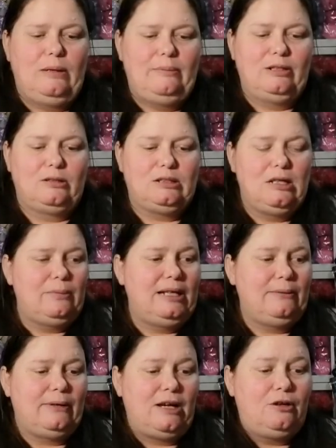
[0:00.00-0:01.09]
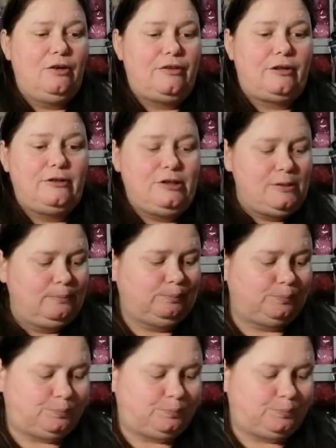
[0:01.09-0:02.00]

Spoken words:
Maybe not. But anyway, I got those.